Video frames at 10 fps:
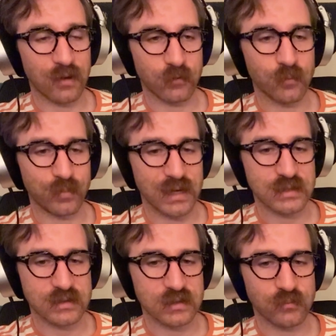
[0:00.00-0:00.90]
if your
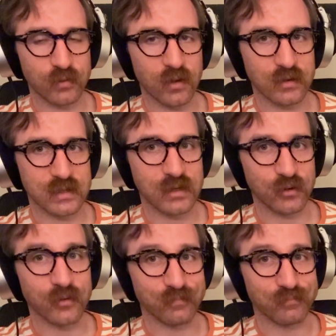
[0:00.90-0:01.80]
bass isn't plugged in,
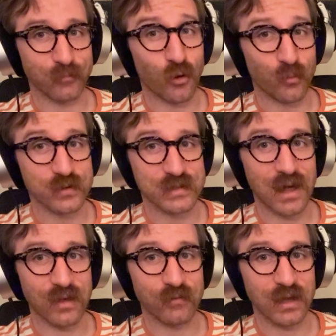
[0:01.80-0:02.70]
you're almost
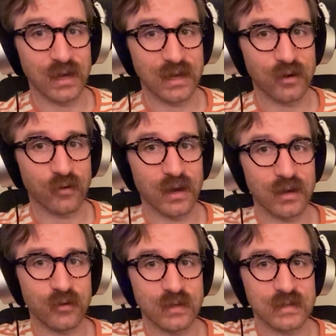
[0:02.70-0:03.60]
not even going to hear it. And
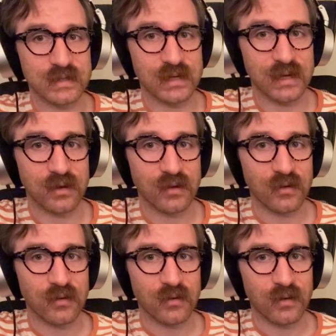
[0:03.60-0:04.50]
you can see
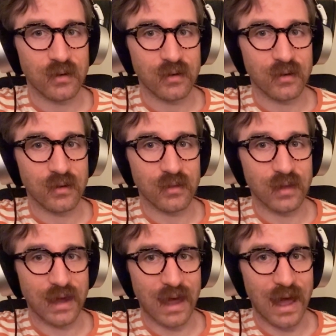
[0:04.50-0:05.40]

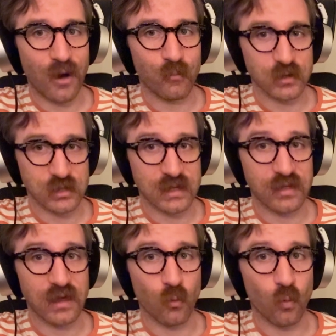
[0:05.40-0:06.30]
like how much the
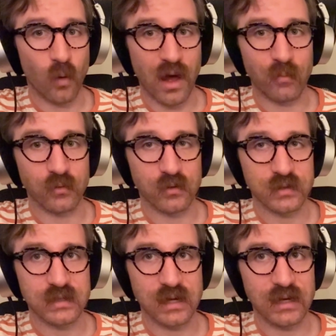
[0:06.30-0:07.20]
thing
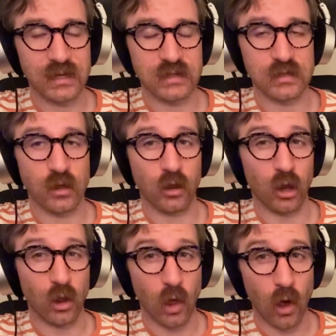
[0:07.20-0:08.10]
wobbles. It is
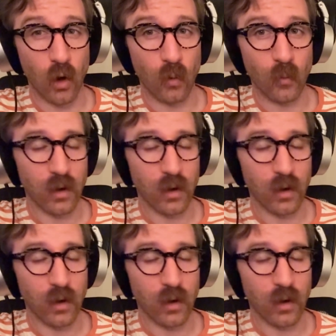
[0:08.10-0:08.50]
low.